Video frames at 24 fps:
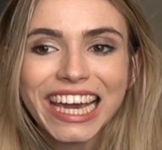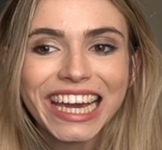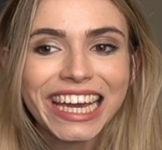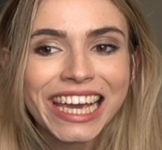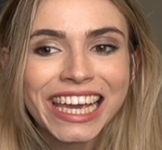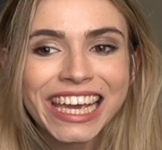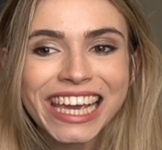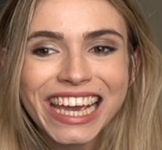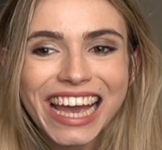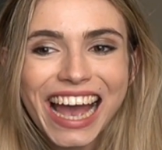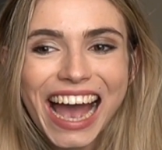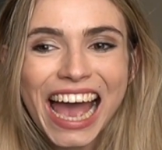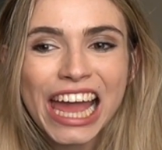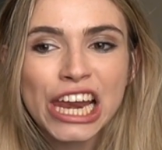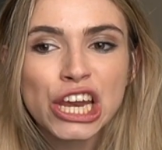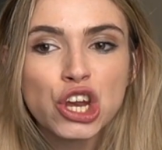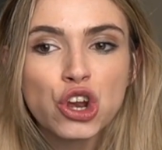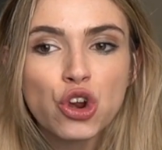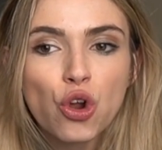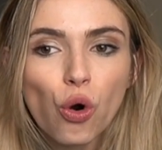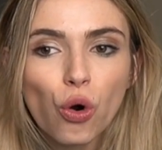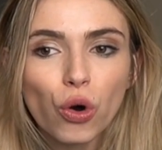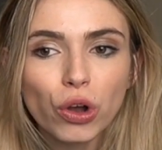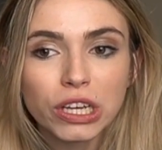he
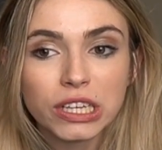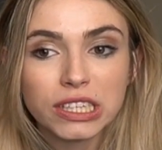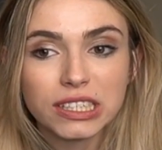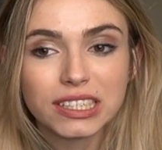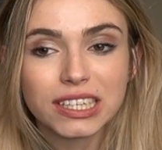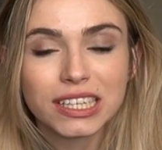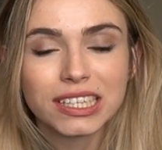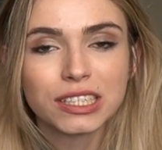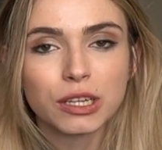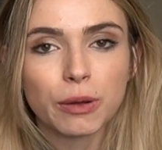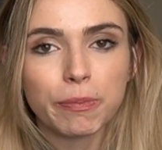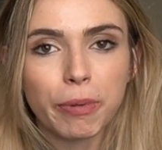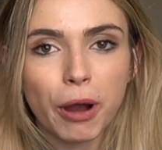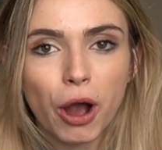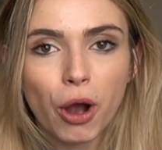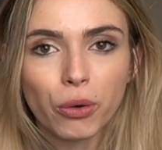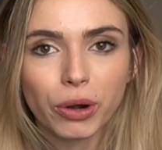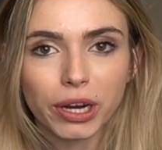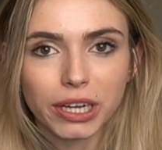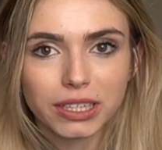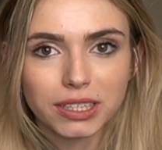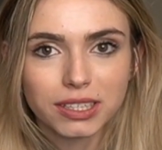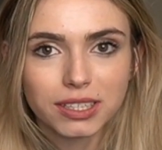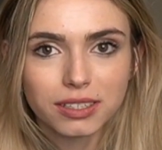annoys his
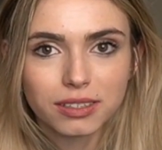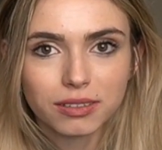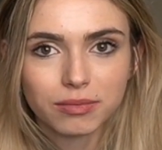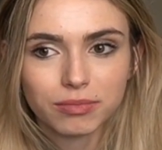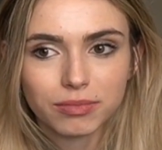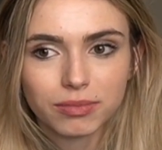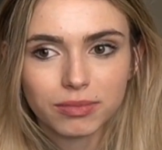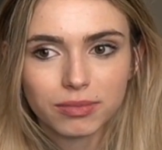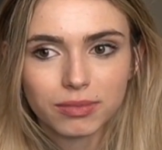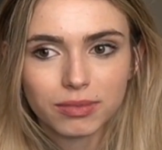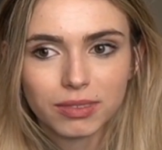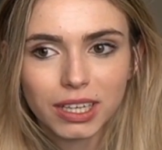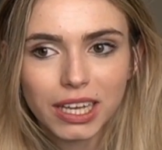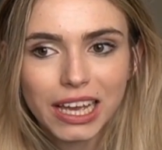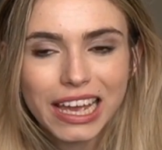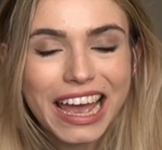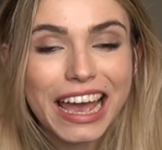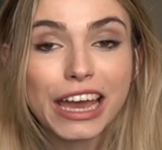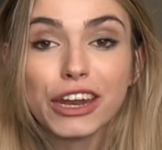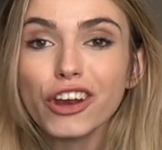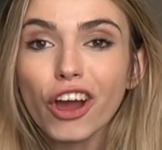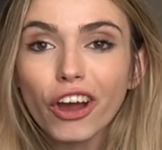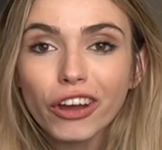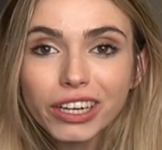opponents.
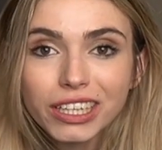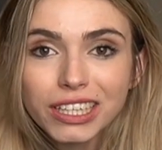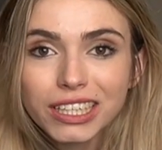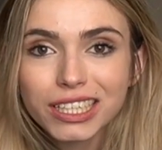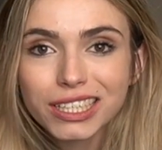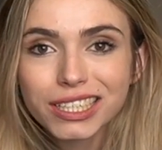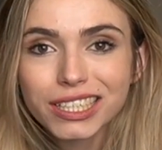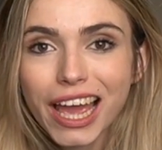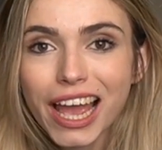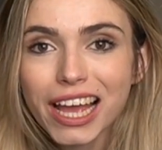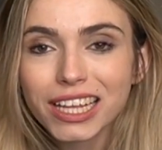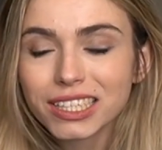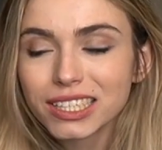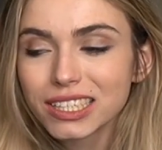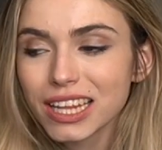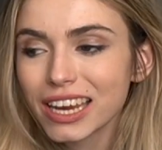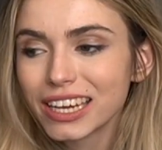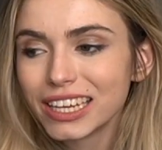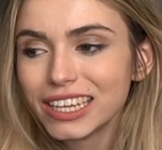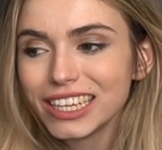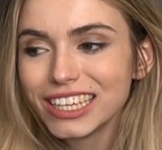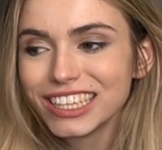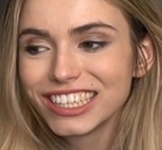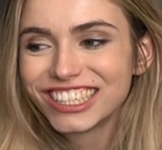And not in the sense that
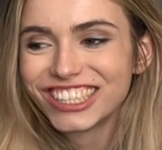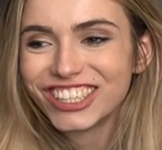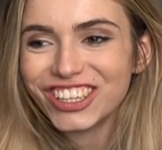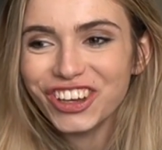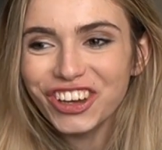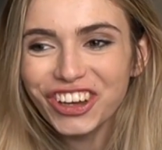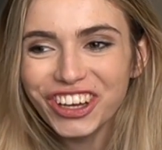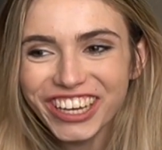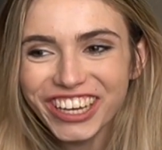he's,